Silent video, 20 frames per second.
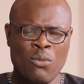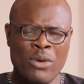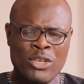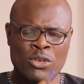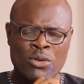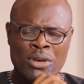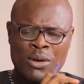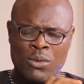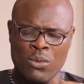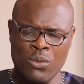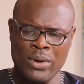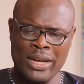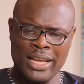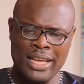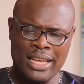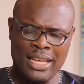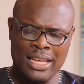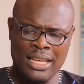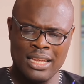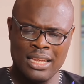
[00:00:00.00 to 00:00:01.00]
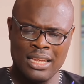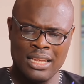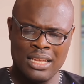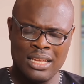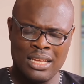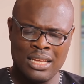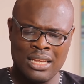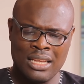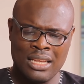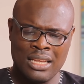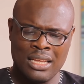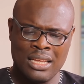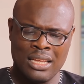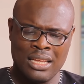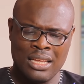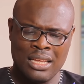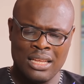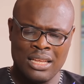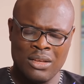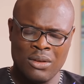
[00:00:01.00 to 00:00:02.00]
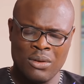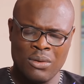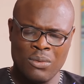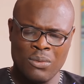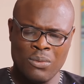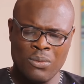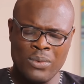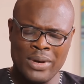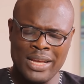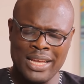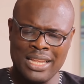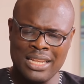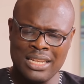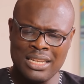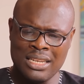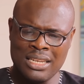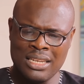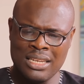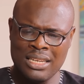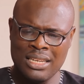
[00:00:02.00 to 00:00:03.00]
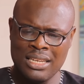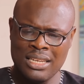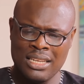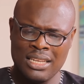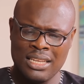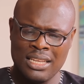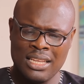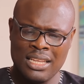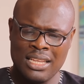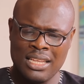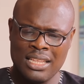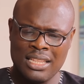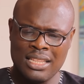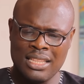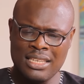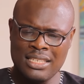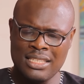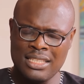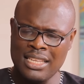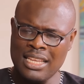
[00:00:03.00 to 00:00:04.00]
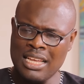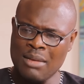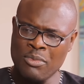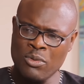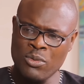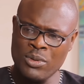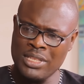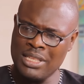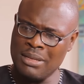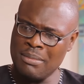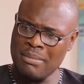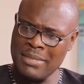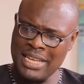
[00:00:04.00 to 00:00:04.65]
Were you aware when this thing happened with the